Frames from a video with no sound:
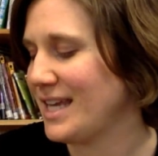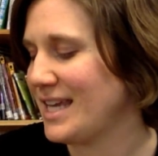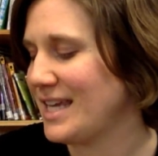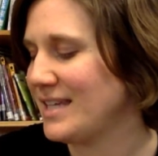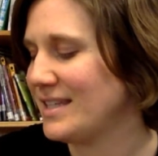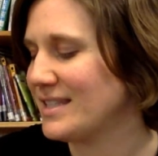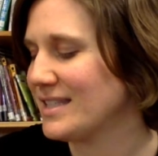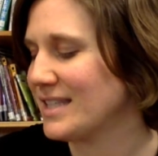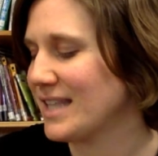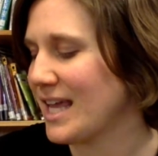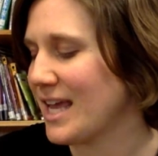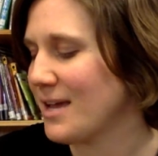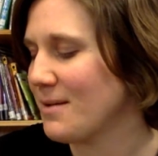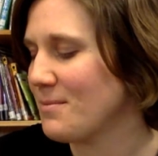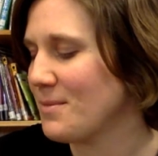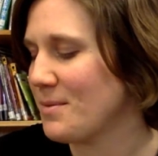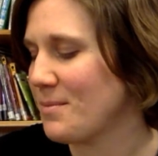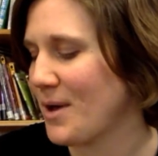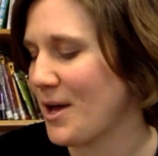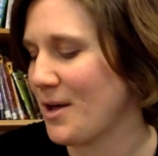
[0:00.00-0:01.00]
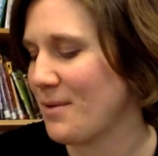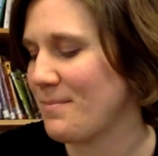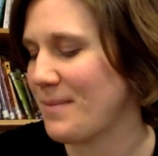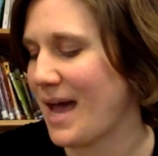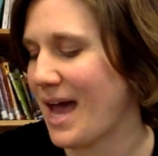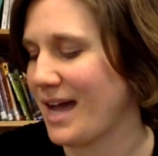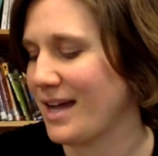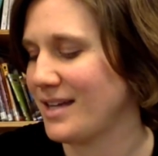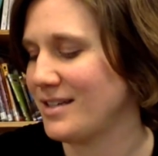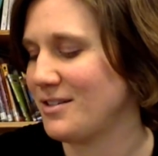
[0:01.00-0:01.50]
He slammed the ball
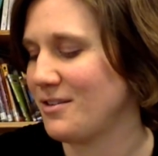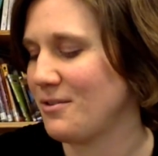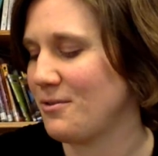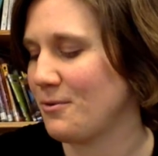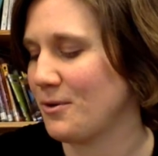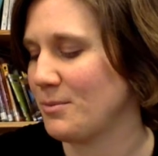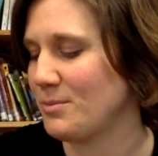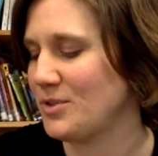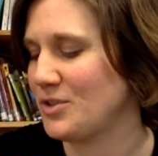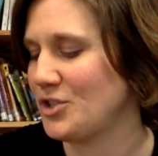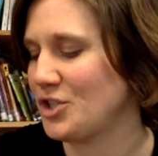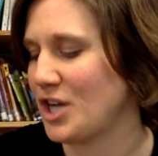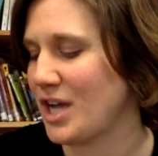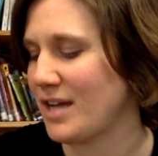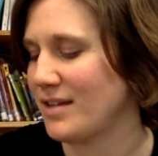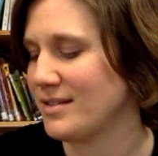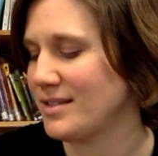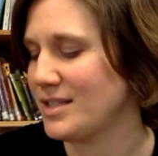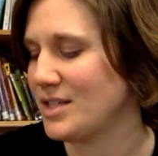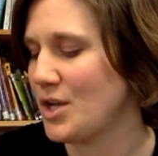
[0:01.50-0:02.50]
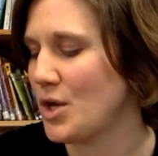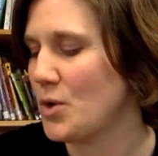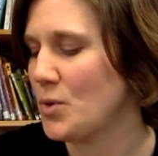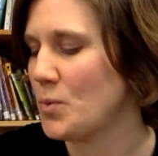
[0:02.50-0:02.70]
back into Thorpe's chest.